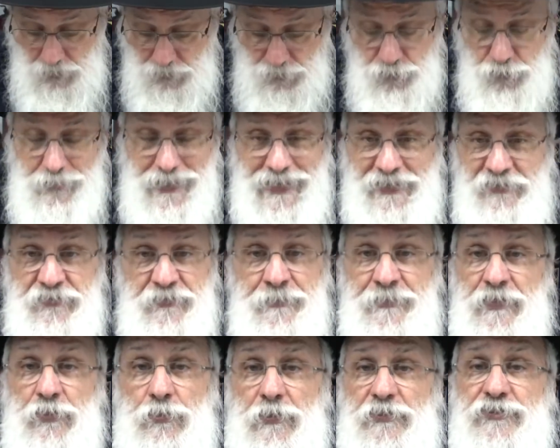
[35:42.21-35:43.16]
you ask
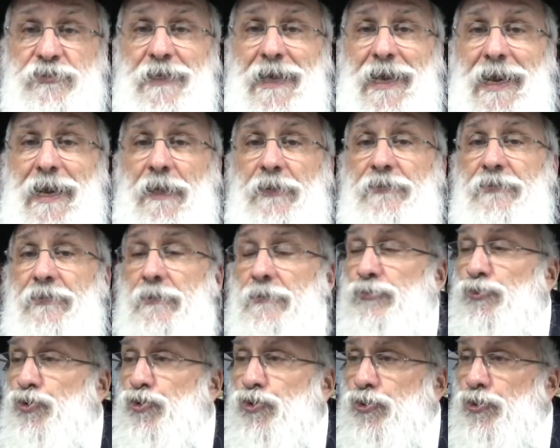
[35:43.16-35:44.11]
me a question. Are
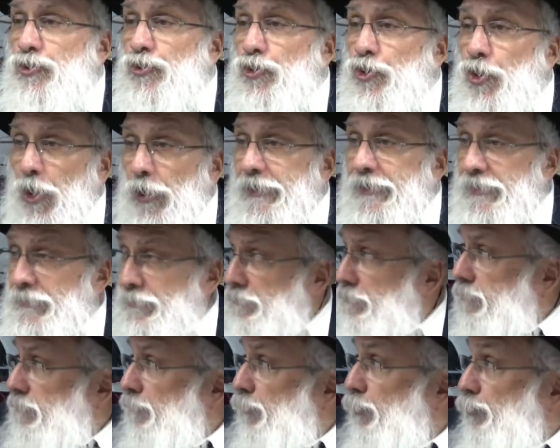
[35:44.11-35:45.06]
there
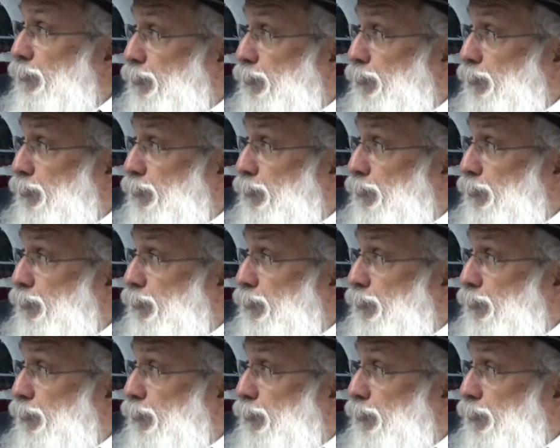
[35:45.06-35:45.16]
goyim, or